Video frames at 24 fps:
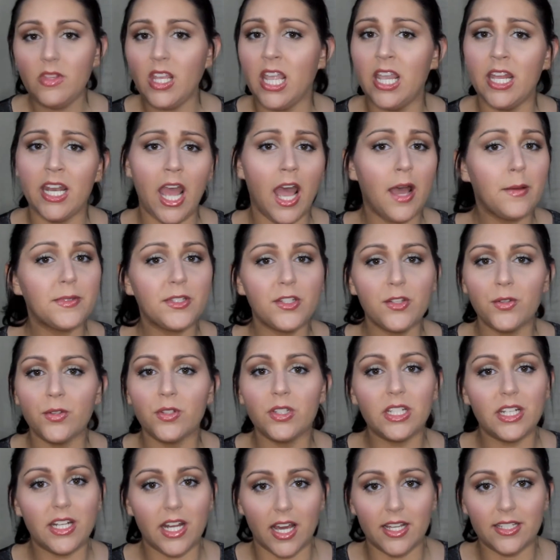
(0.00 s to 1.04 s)
It
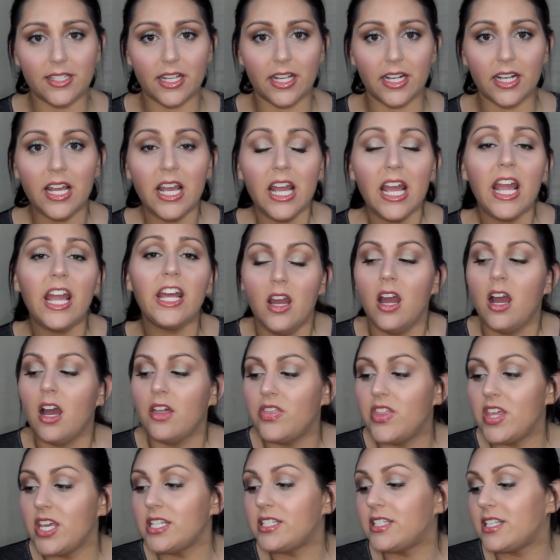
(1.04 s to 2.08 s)
absolutely doesn't.
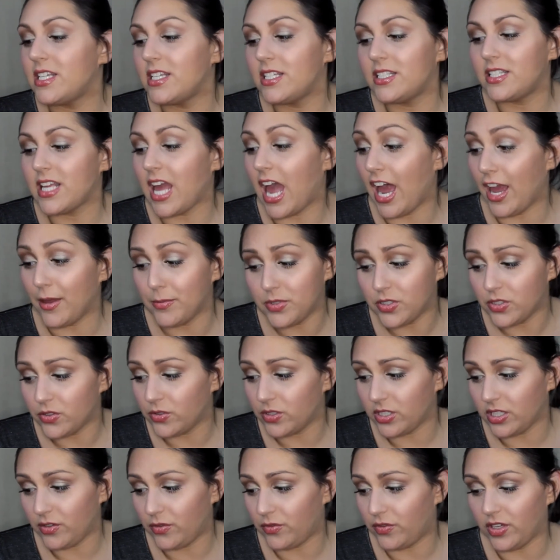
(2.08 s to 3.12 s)
This is
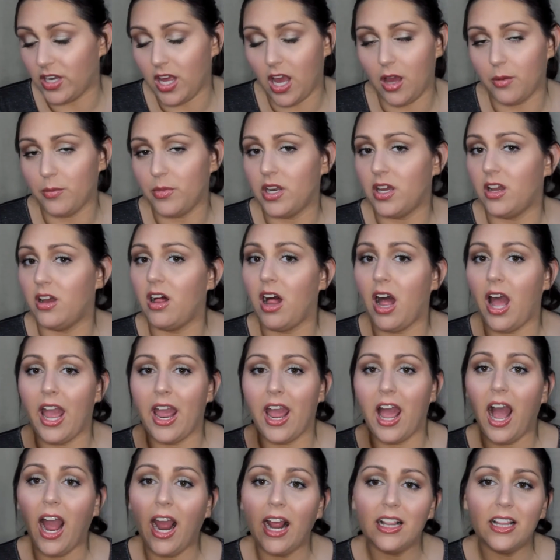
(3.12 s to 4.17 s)
absolutely phenomenal.
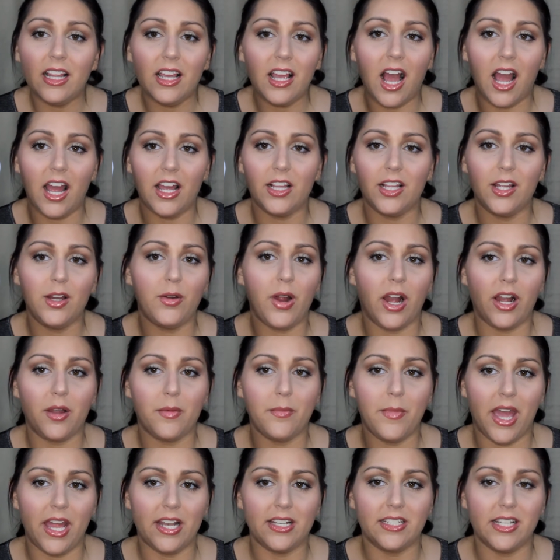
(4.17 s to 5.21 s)
I highly, highly
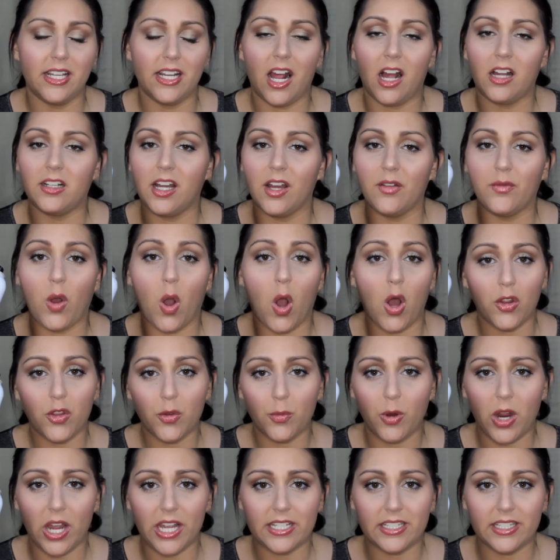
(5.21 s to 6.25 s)
recommend it. I'll have all
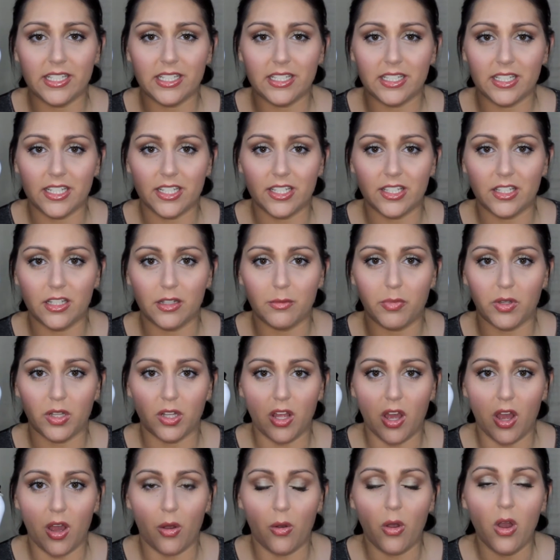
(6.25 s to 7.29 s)
the prices listed
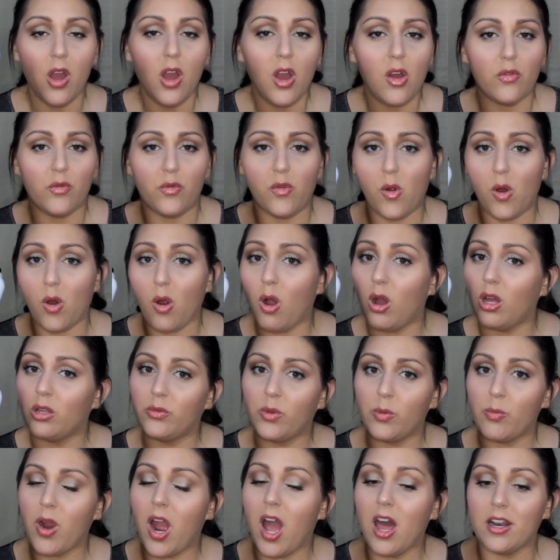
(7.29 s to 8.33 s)
below for
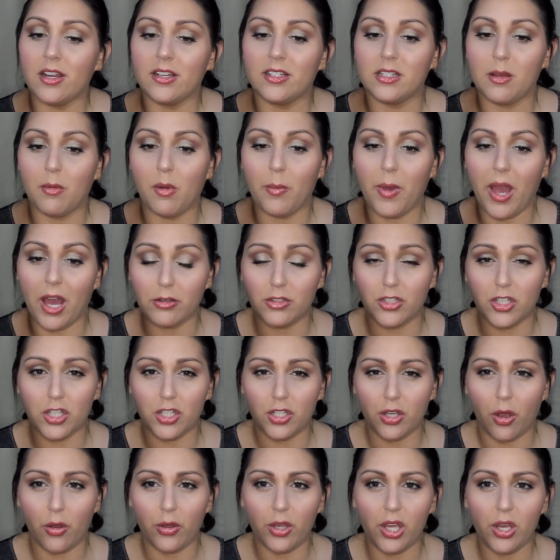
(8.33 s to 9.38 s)
all of the products I'm about to
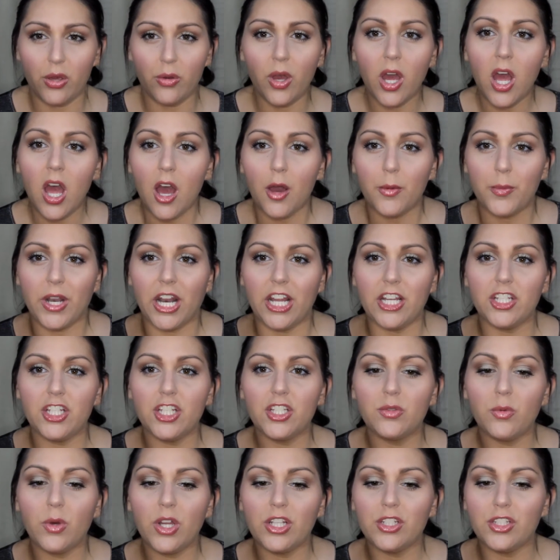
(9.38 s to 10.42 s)
show you, but I
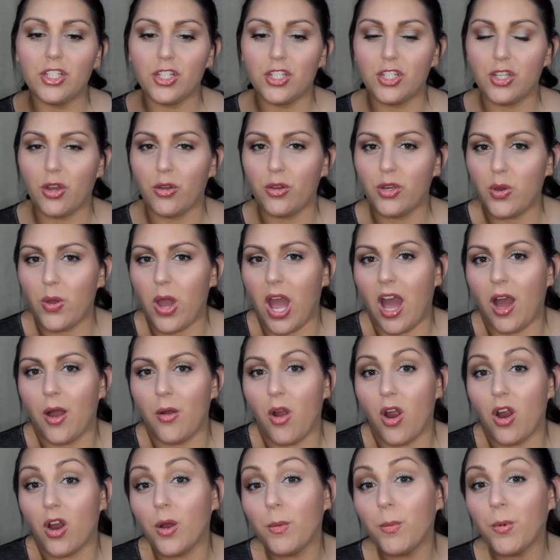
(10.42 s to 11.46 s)
just wanted to show you
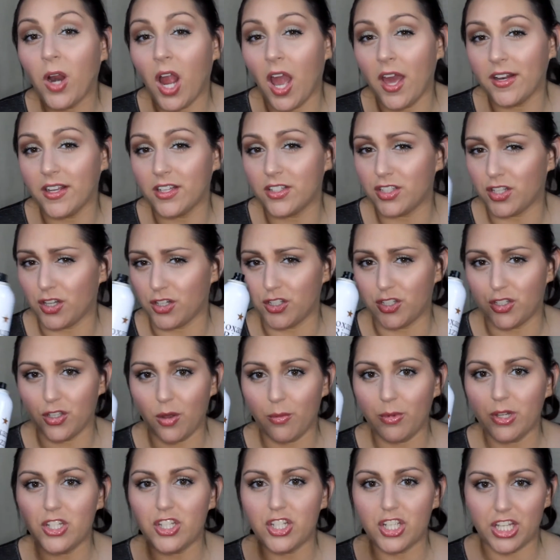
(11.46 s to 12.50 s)
how her products are
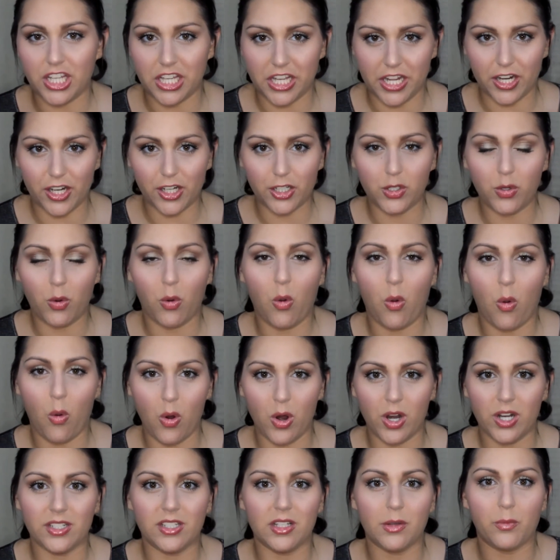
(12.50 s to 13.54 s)
so much geared
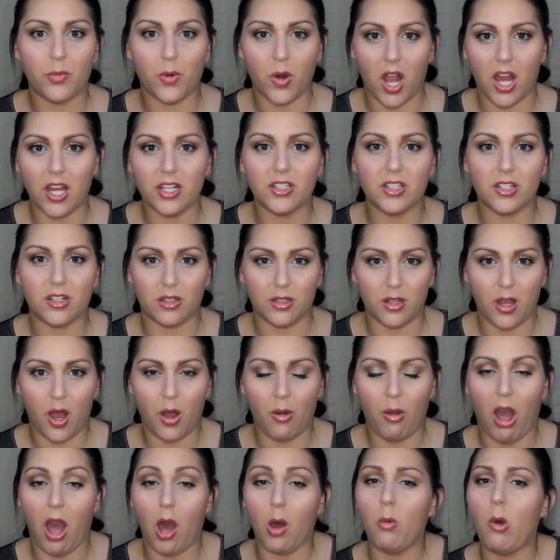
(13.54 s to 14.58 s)
towards a bronze
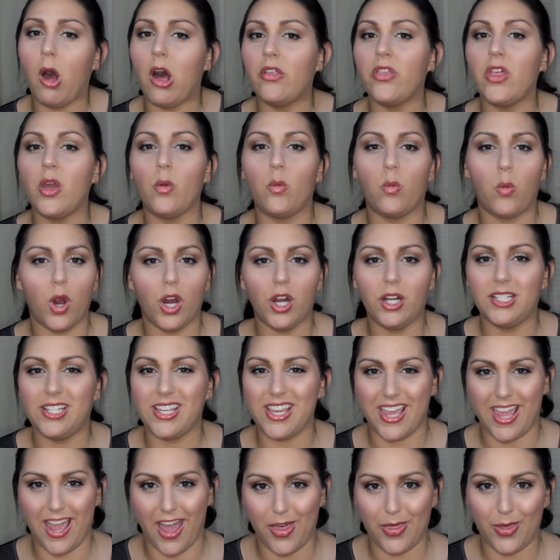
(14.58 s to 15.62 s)
glow, how well they work
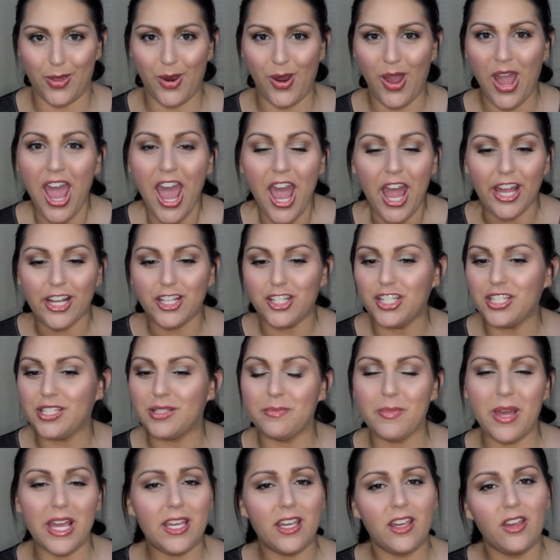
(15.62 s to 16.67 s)
together, and
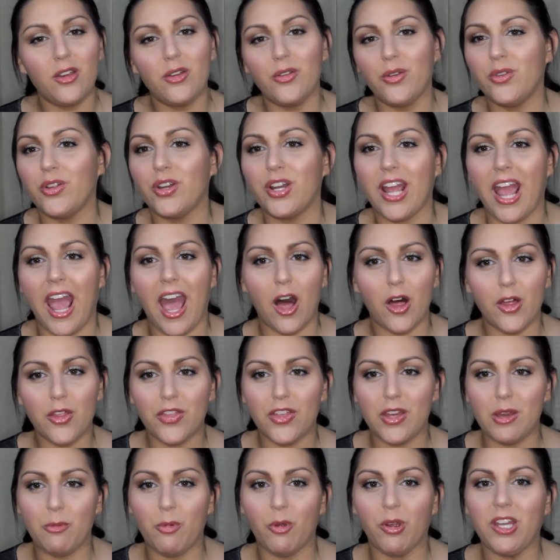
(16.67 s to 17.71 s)
just making you look
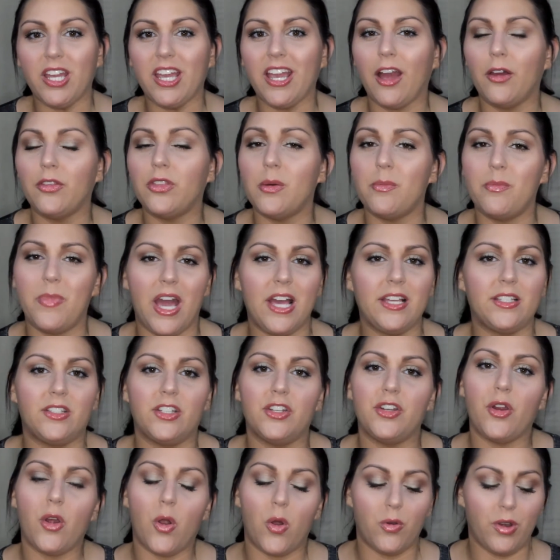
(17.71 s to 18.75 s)
healthy, bringing out the
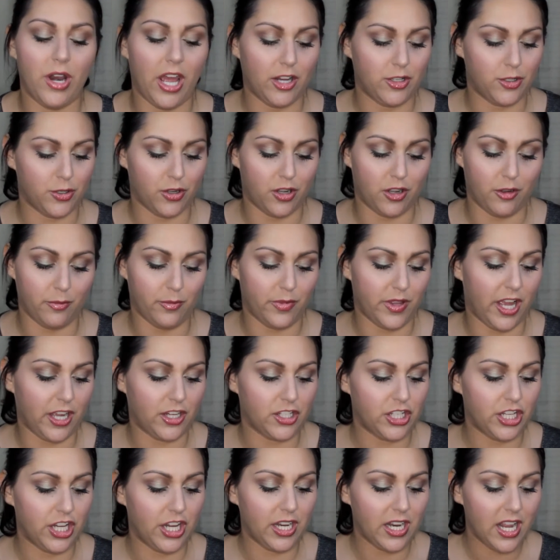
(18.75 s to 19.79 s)
best in your own natural
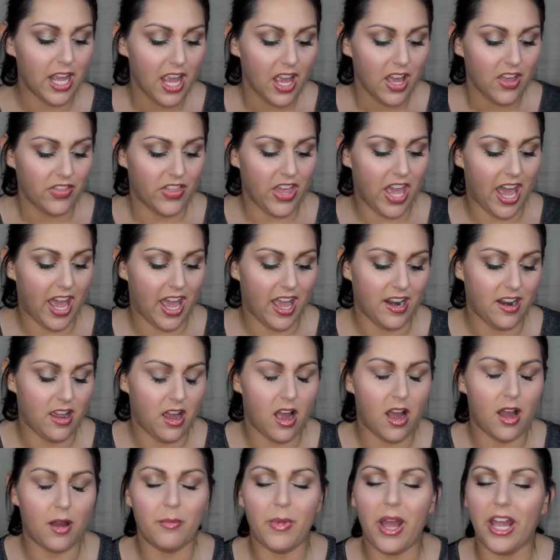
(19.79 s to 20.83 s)
complexion, that
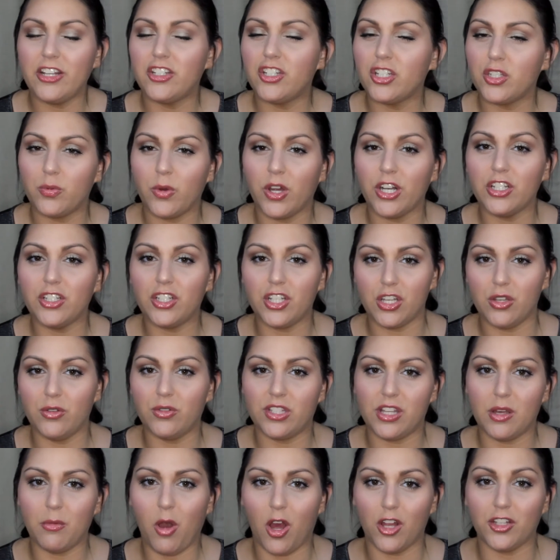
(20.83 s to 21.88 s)
I just wanted to
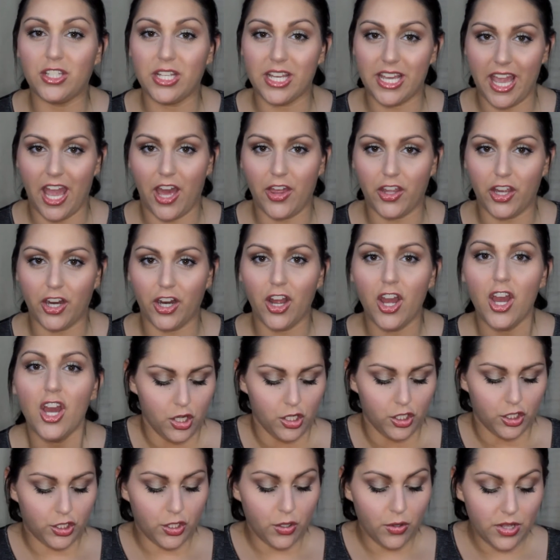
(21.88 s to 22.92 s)
use them all together.
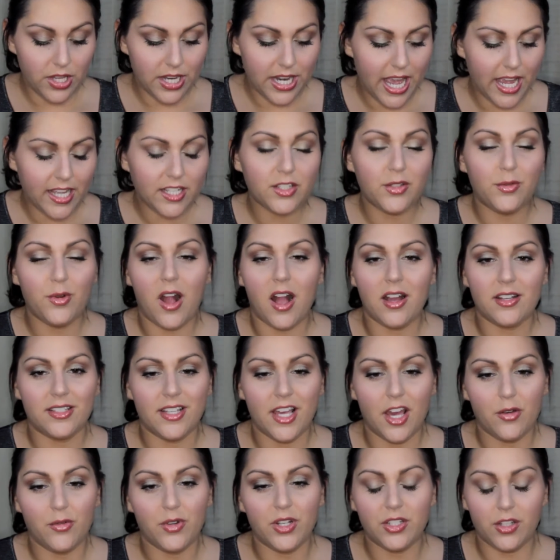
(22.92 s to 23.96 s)
So the next
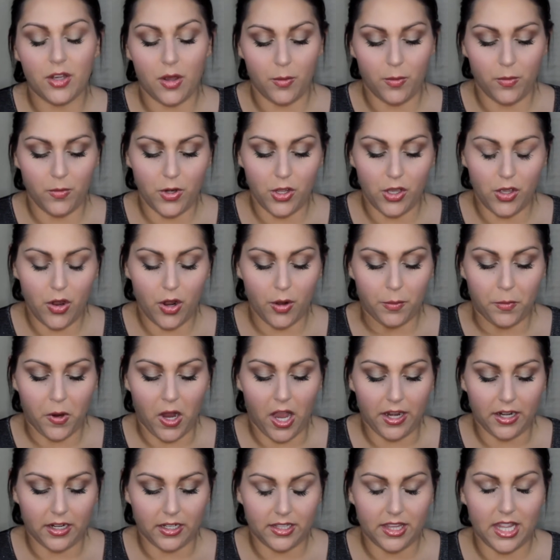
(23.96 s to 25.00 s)
Roxanne Rizzo New York
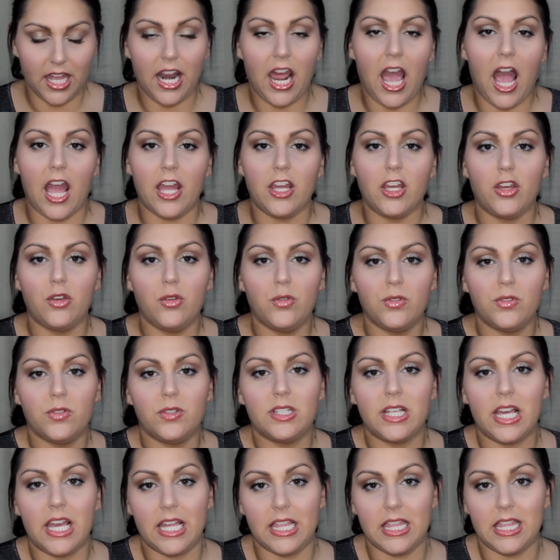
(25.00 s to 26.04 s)
product that I
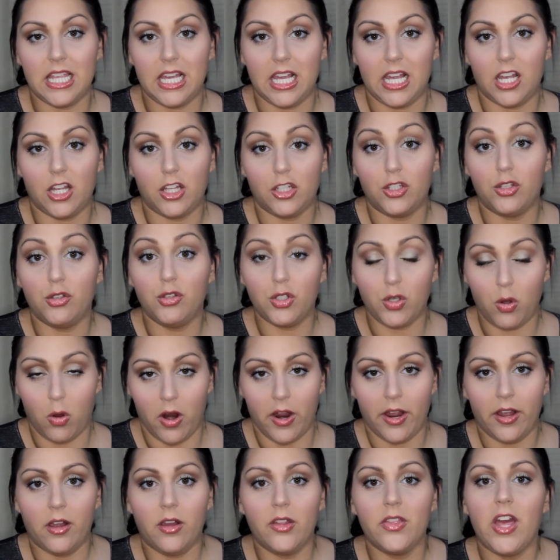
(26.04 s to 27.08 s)
use in the
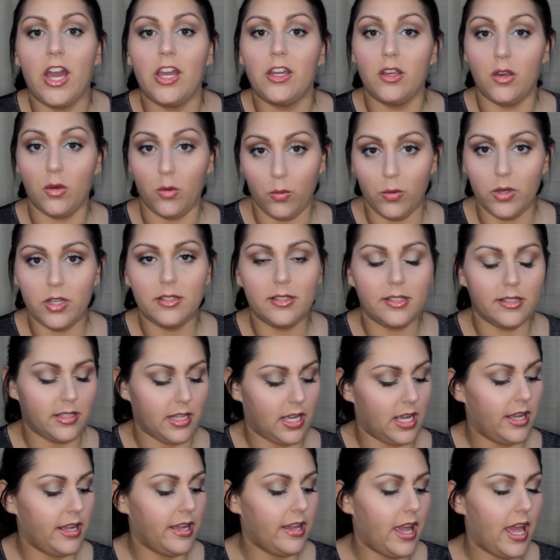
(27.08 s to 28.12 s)
tutorial that you will
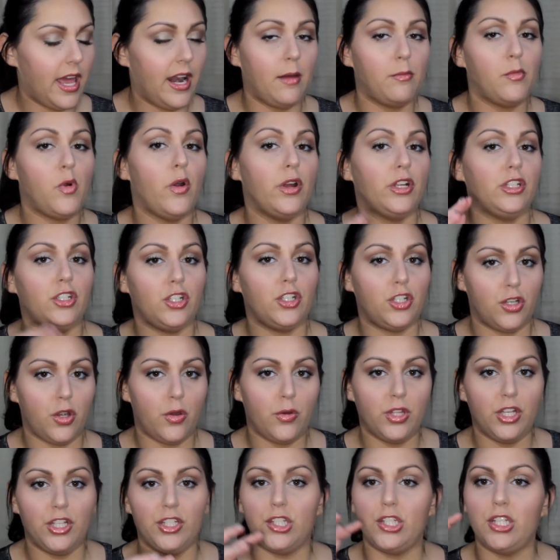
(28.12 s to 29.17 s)
see, and I'm going to
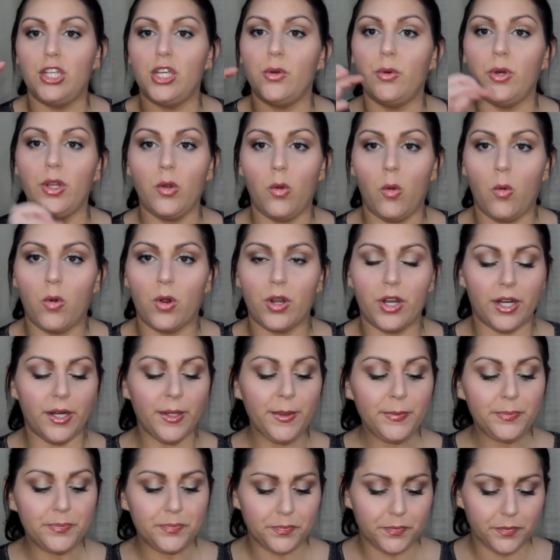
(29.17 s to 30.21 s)
show these to you in
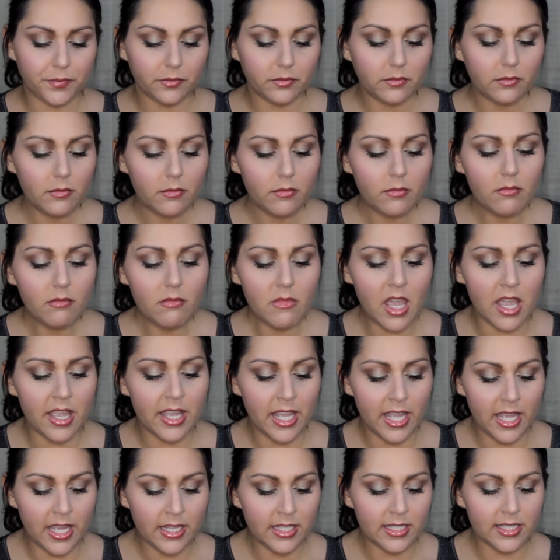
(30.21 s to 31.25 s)
order,
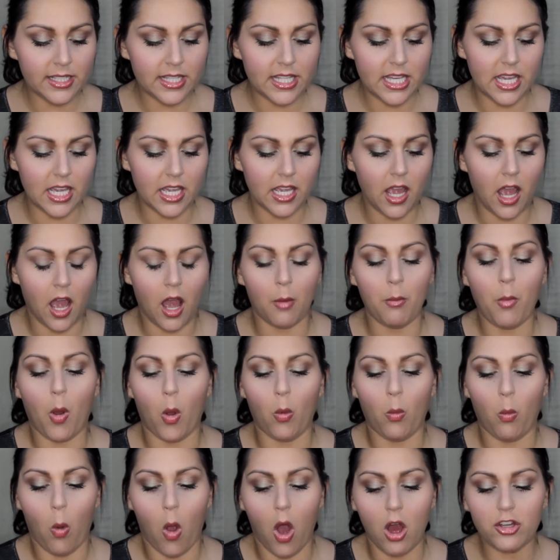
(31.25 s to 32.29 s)
is the
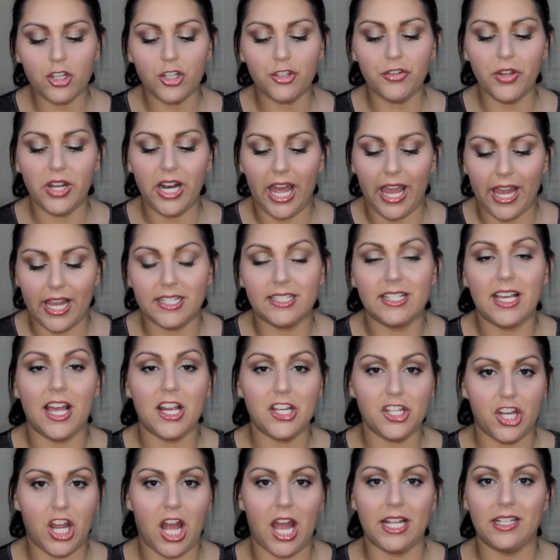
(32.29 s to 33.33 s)
Wall Street
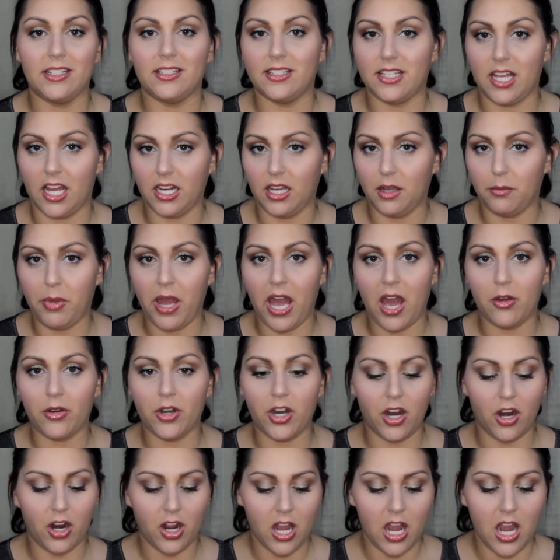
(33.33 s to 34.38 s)
Anti-Shine Setting
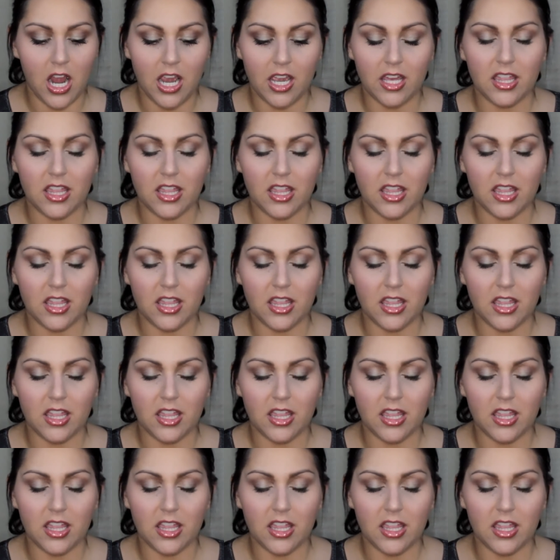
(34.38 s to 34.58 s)
Powder.